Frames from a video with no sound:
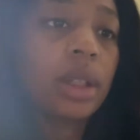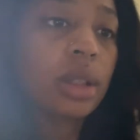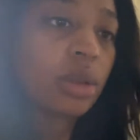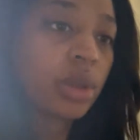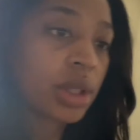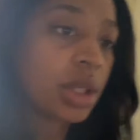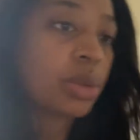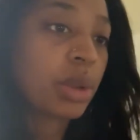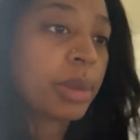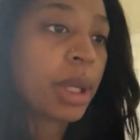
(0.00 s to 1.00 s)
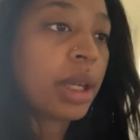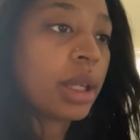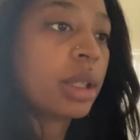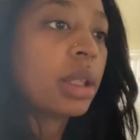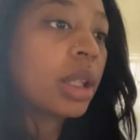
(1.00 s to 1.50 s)
the oranges went
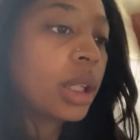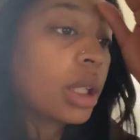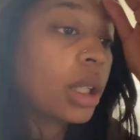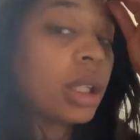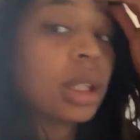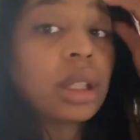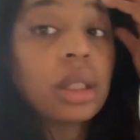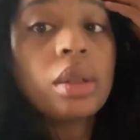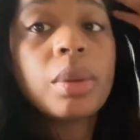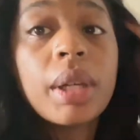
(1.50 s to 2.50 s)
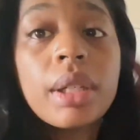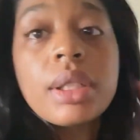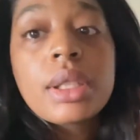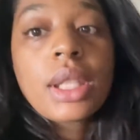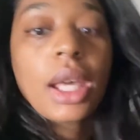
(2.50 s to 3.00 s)
bad.
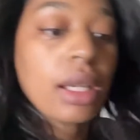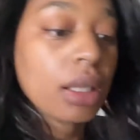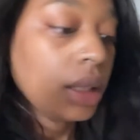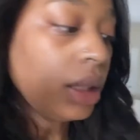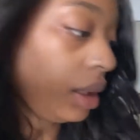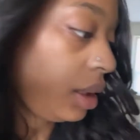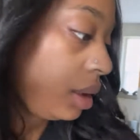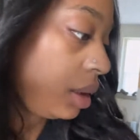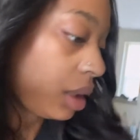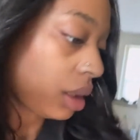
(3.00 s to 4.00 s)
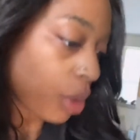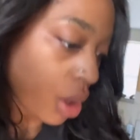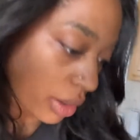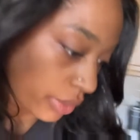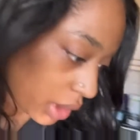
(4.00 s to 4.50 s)
Anyways, I am
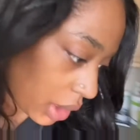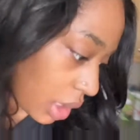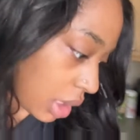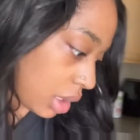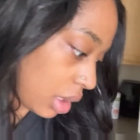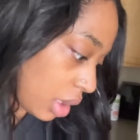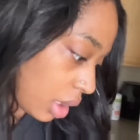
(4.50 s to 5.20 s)
off today.